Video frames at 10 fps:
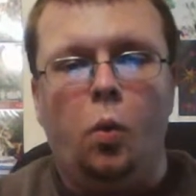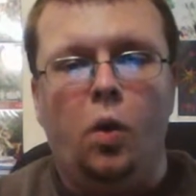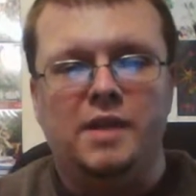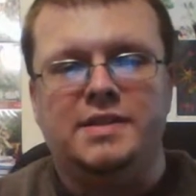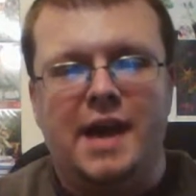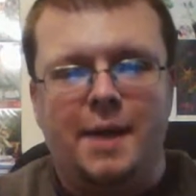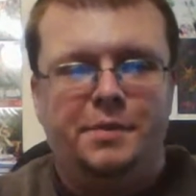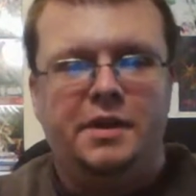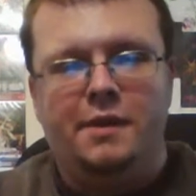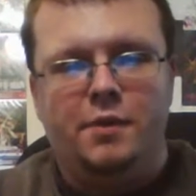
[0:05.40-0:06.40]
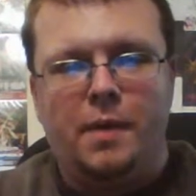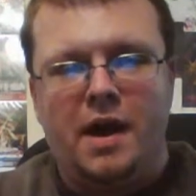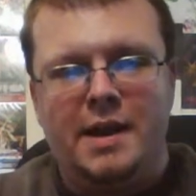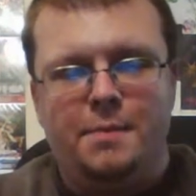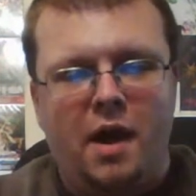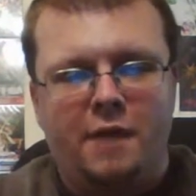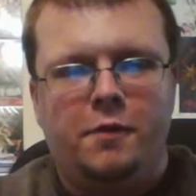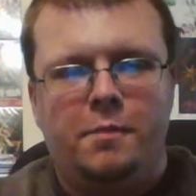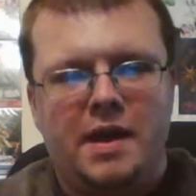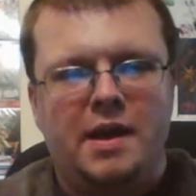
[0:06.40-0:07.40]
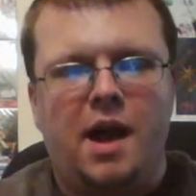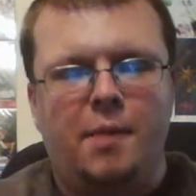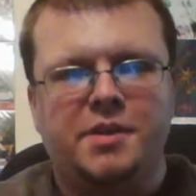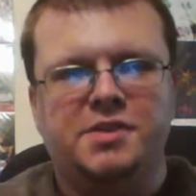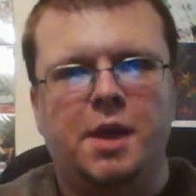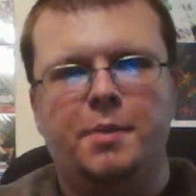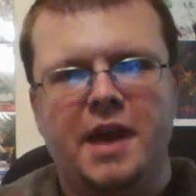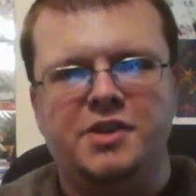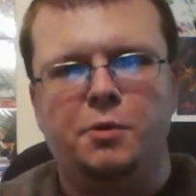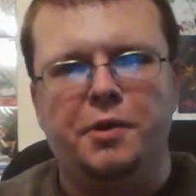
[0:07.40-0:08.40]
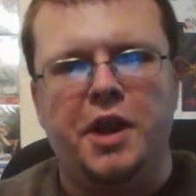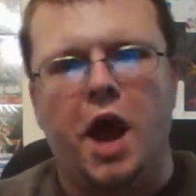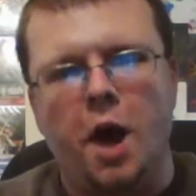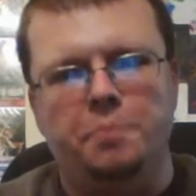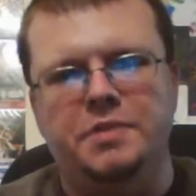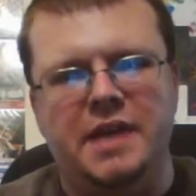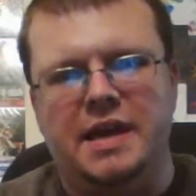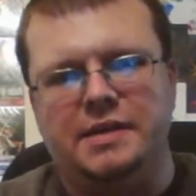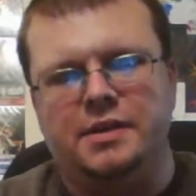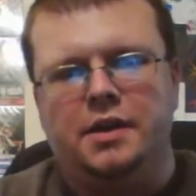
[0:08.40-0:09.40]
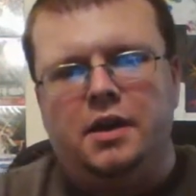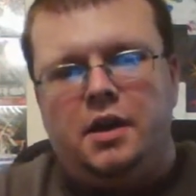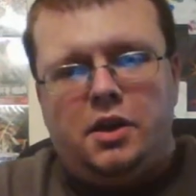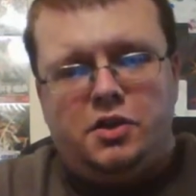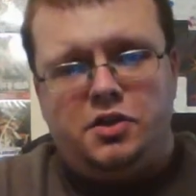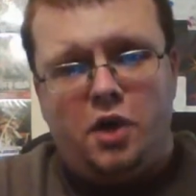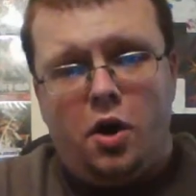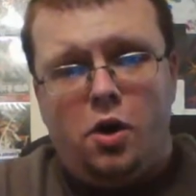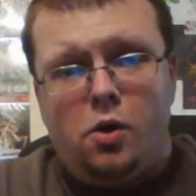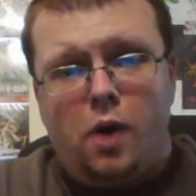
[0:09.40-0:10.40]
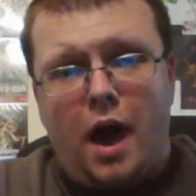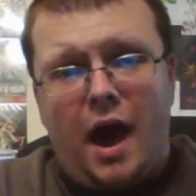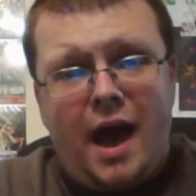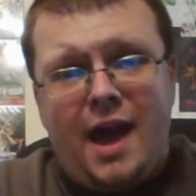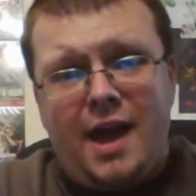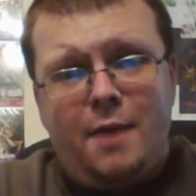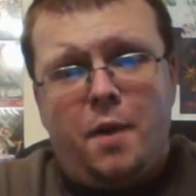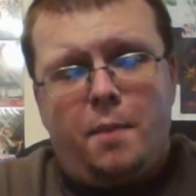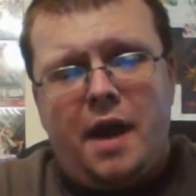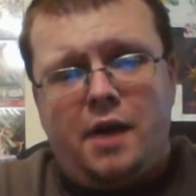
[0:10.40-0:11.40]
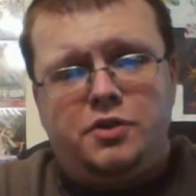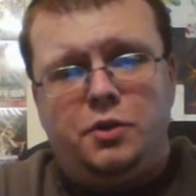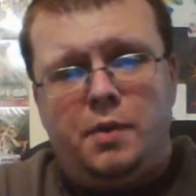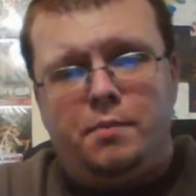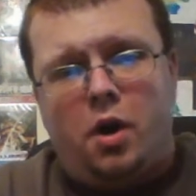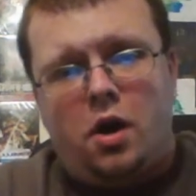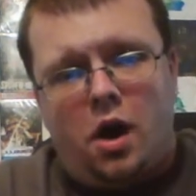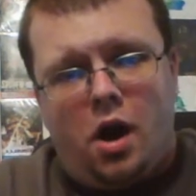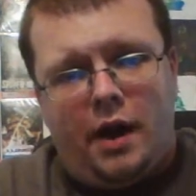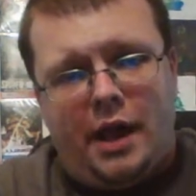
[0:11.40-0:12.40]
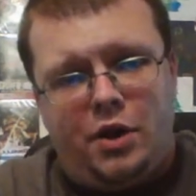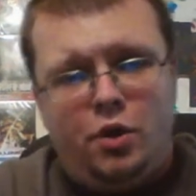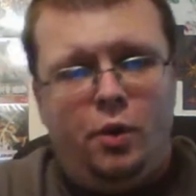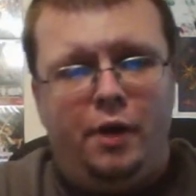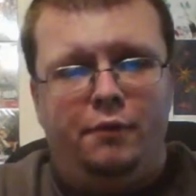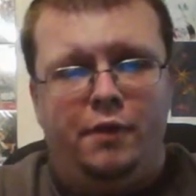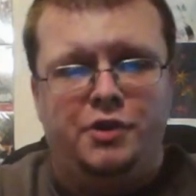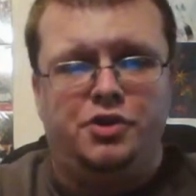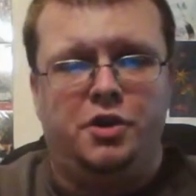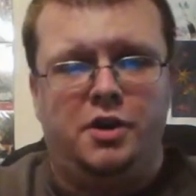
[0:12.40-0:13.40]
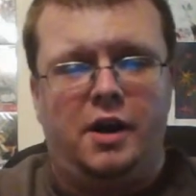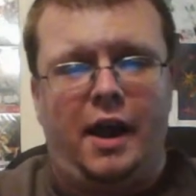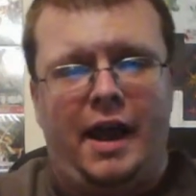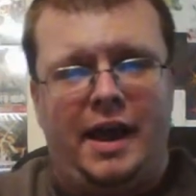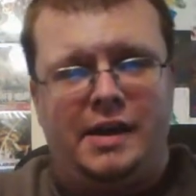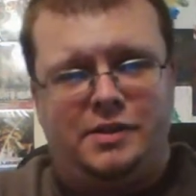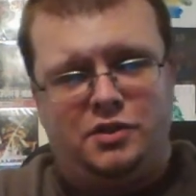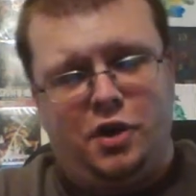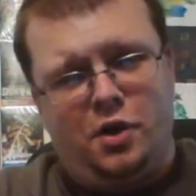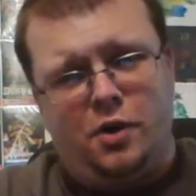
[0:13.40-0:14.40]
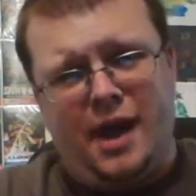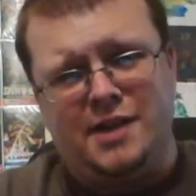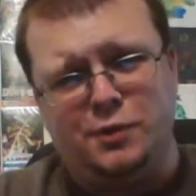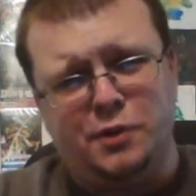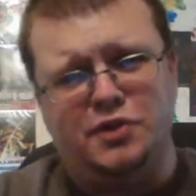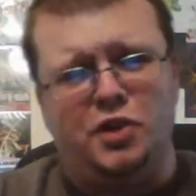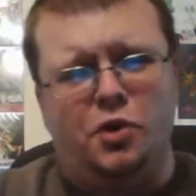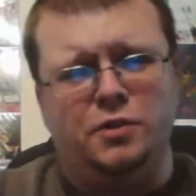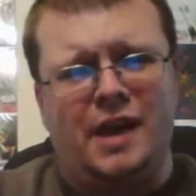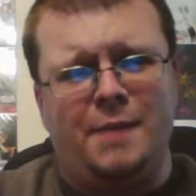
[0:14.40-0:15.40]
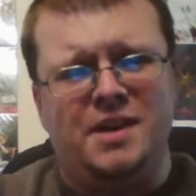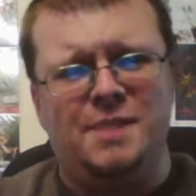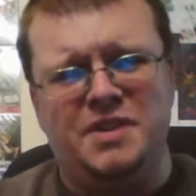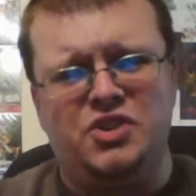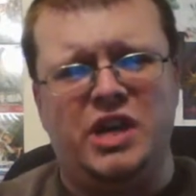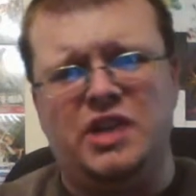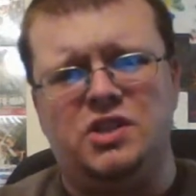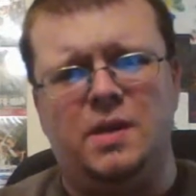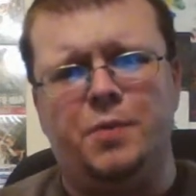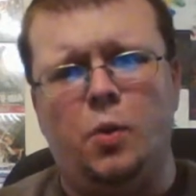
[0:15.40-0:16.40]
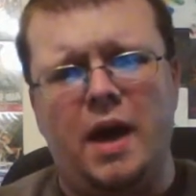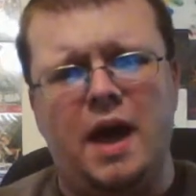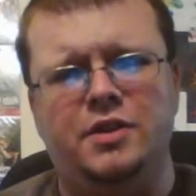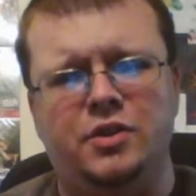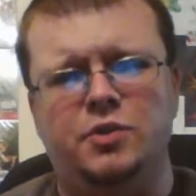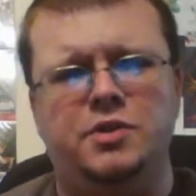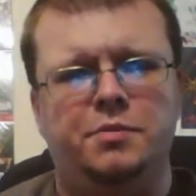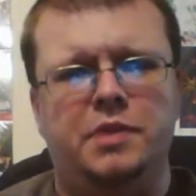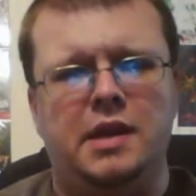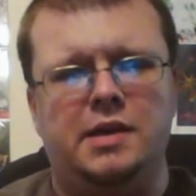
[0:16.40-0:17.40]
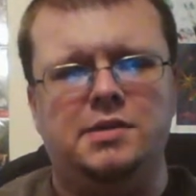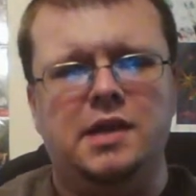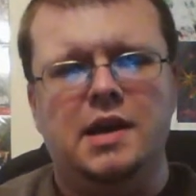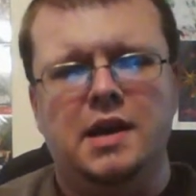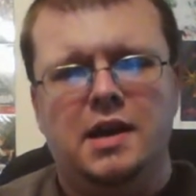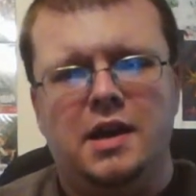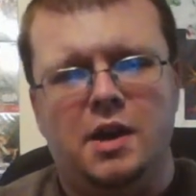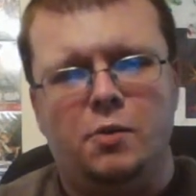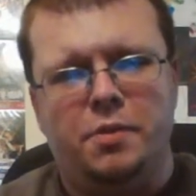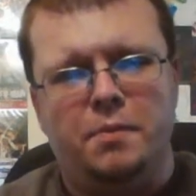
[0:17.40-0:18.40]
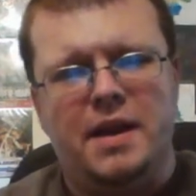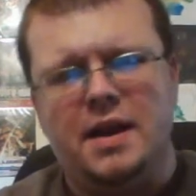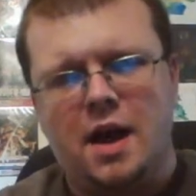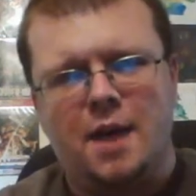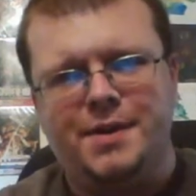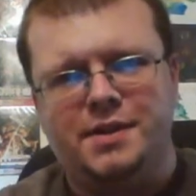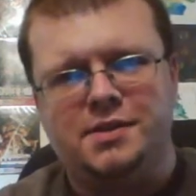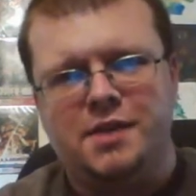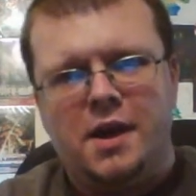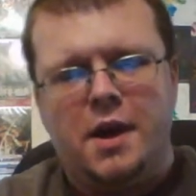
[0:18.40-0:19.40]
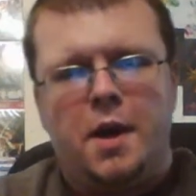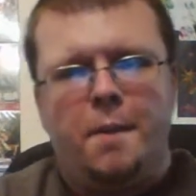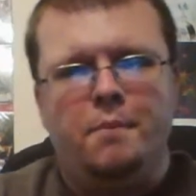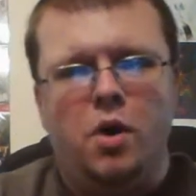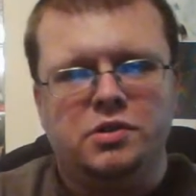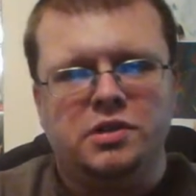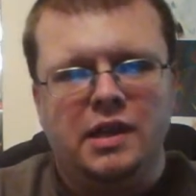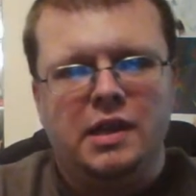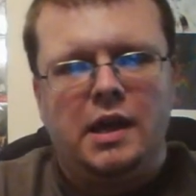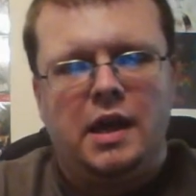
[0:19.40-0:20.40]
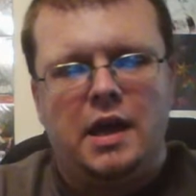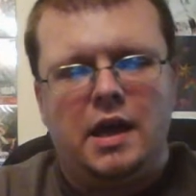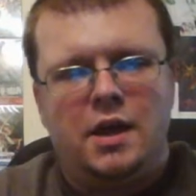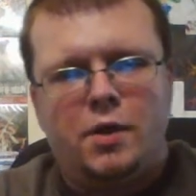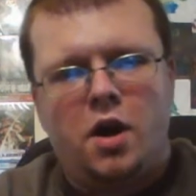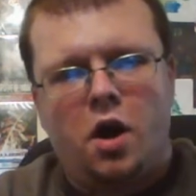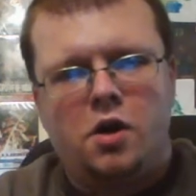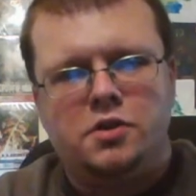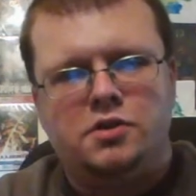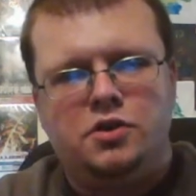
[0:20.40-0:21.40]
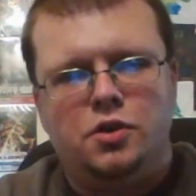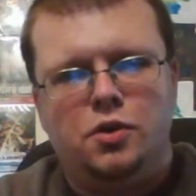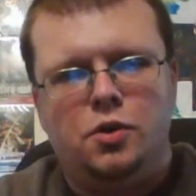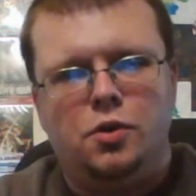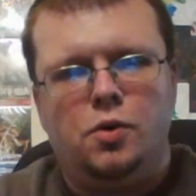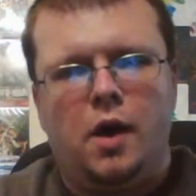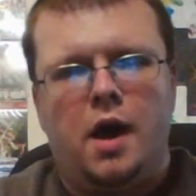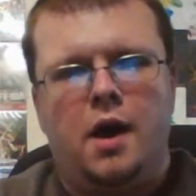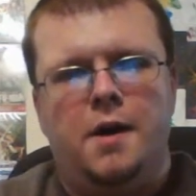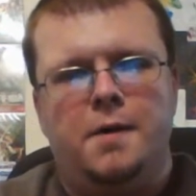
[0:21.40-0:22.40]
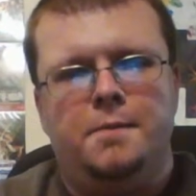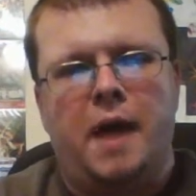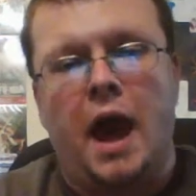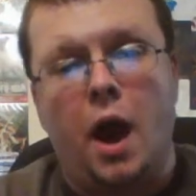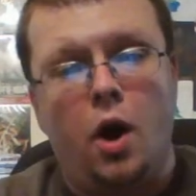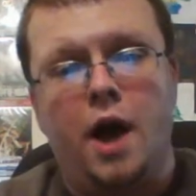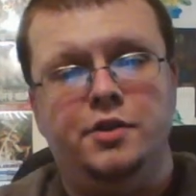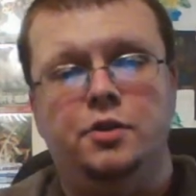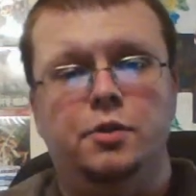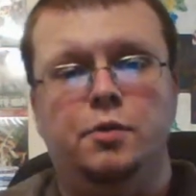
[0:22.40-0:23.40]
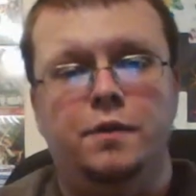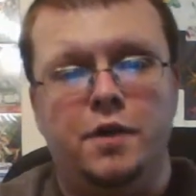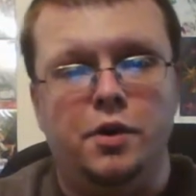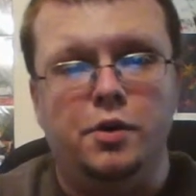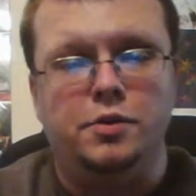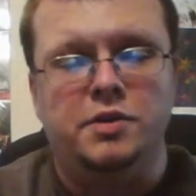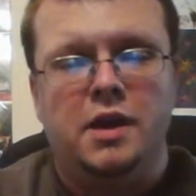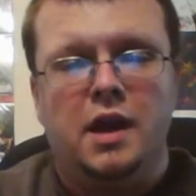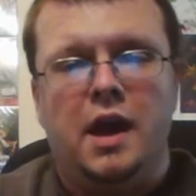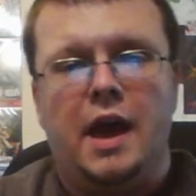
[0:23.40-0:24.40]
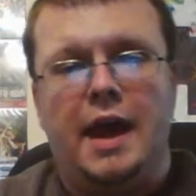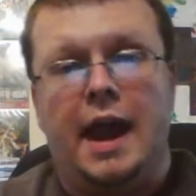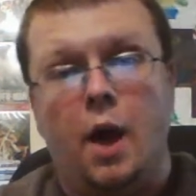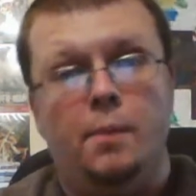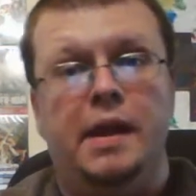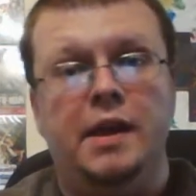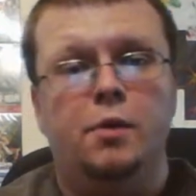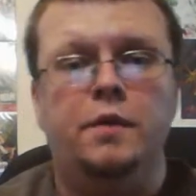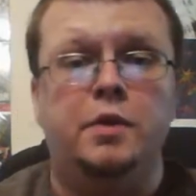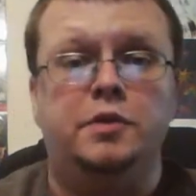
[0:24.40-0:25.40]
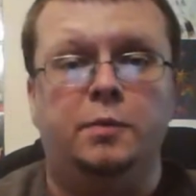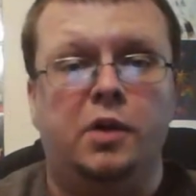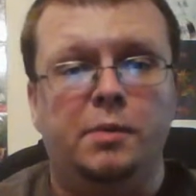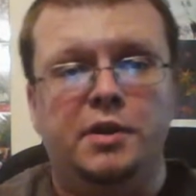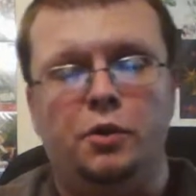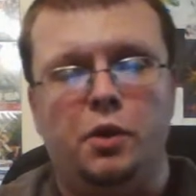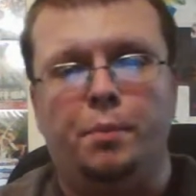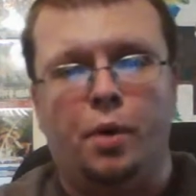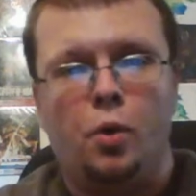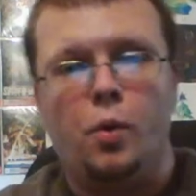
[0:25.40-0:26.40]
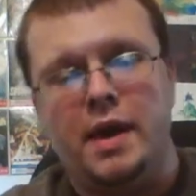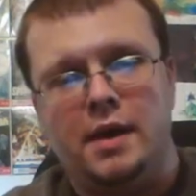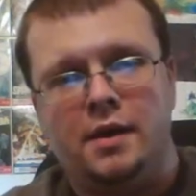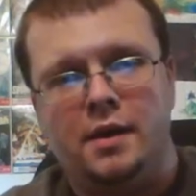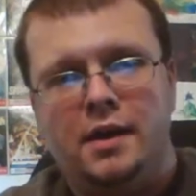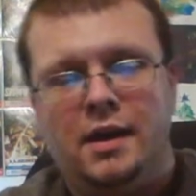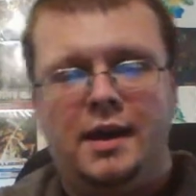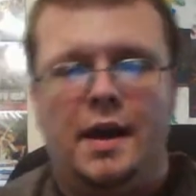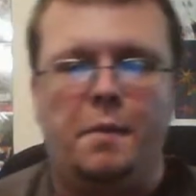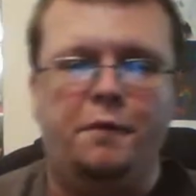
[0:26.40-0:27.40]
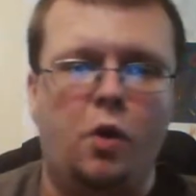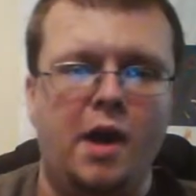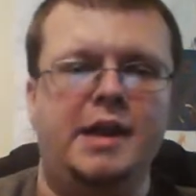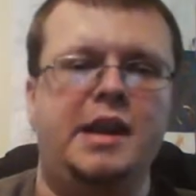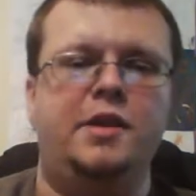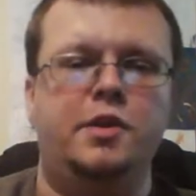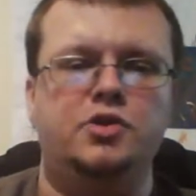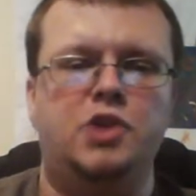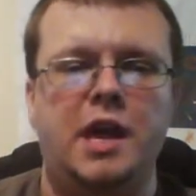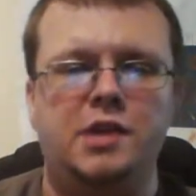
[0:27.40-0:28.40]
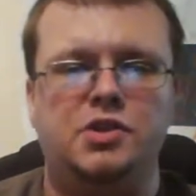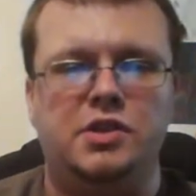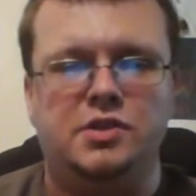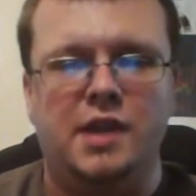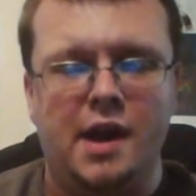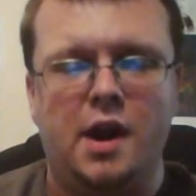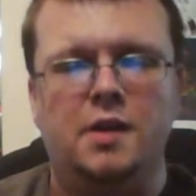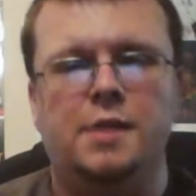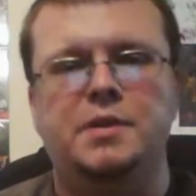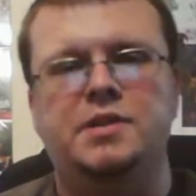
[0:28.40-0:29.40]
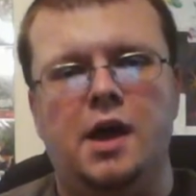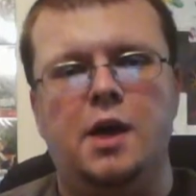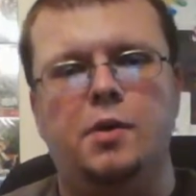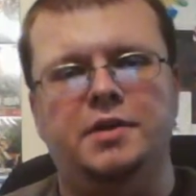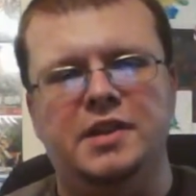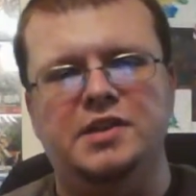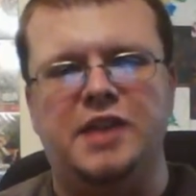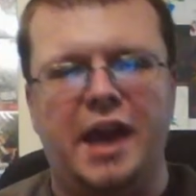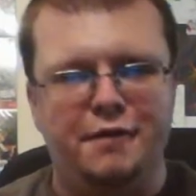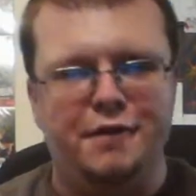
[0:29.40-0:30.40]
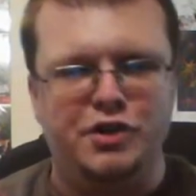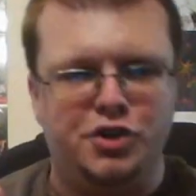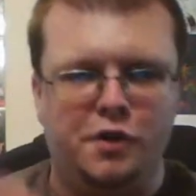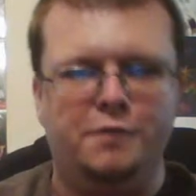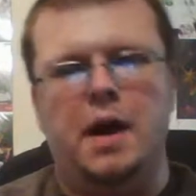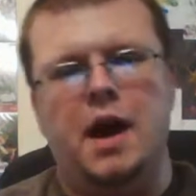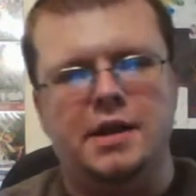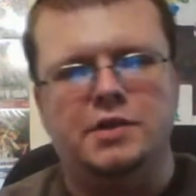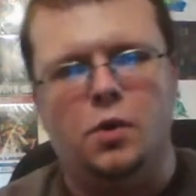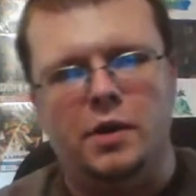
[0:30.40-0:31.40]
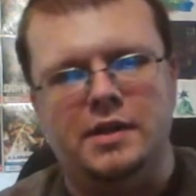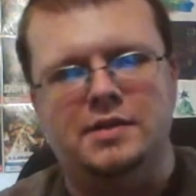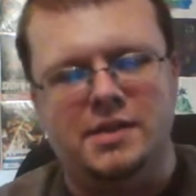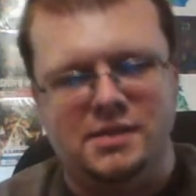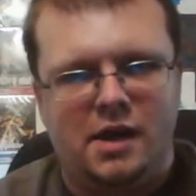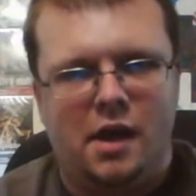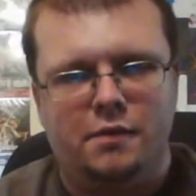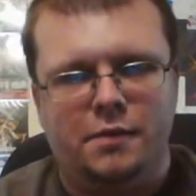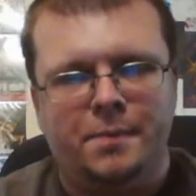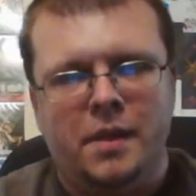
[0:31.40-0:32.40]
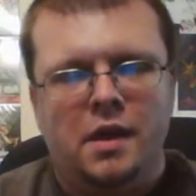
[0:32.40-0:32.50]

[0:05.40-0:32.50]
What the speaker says: What's happening, everybody? Mike from MetaComix coming at you with an update. So I am about to embark on a new adventure, and so as a result, I'm going to be changing up the way I do some things here with MetaComix, mostly in regards to how I do the reviews and how many reviews I'm going to be doing per week. Now, before I get into those changes there, let me tell you what this adventure of mine is going to consist of.